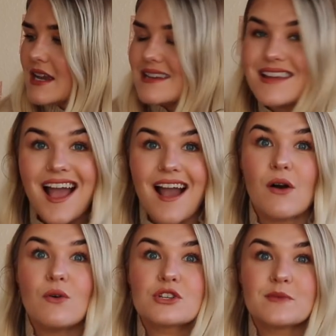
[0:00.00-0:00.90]

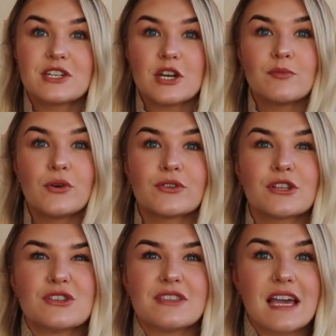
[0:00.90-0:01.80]
Now, should we jump on
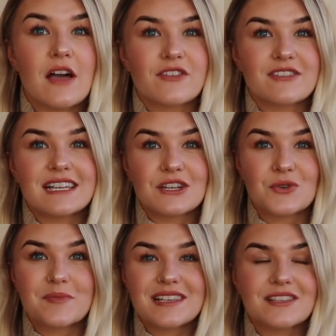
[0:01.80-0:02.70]
to the other
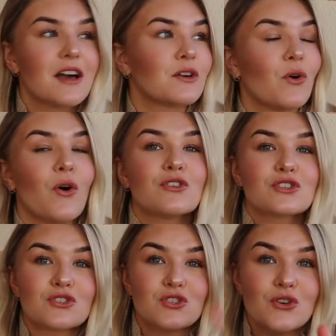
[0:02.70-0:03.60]
essential bits that I got?
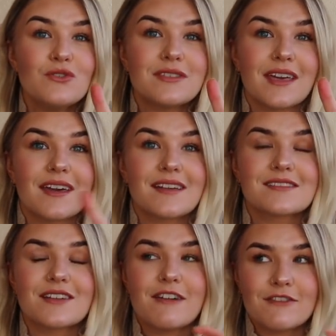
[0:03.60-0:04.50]
Two
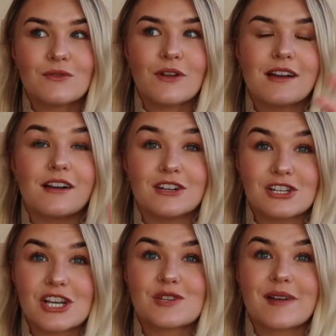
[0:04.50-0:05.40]
things I feel like are going
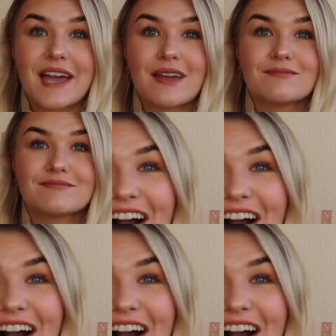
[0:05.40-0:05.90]
to change my game.